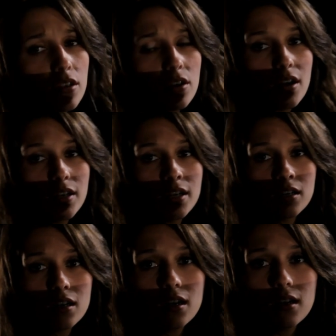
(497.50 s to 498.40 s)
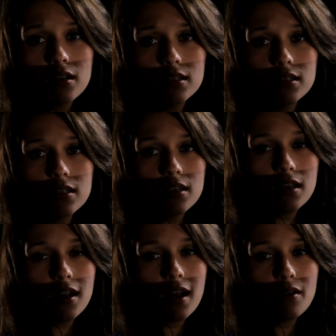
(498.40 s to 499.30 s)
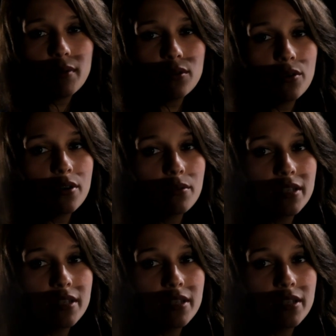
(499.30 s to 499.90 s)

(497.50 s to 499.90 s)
Your Honor, can I have my lawyer